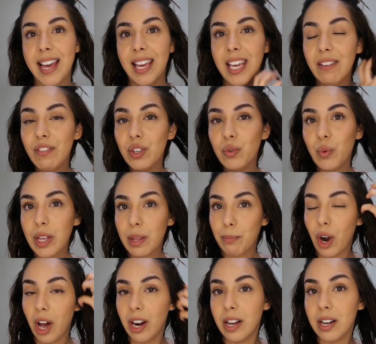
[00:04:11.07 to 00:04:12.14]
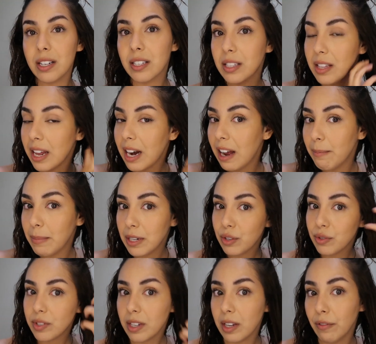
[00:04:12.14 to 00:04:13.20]
even with products that I've been
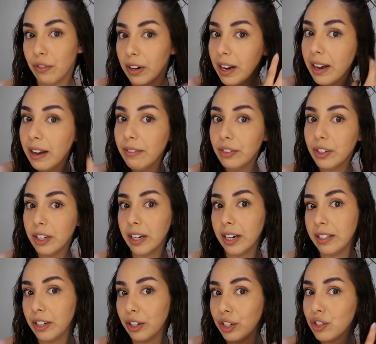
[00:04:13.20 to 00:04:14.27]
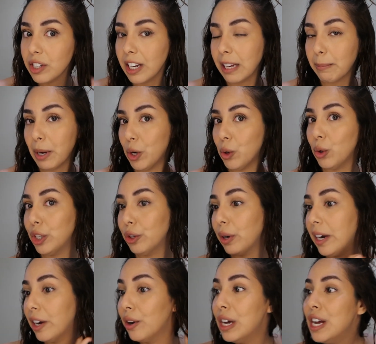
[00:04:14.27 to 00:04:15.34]
using forever, and they're usually like my holy
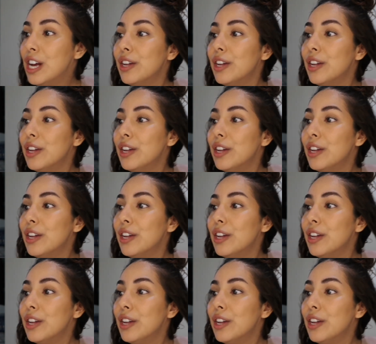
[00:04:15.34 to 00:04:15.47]
grail.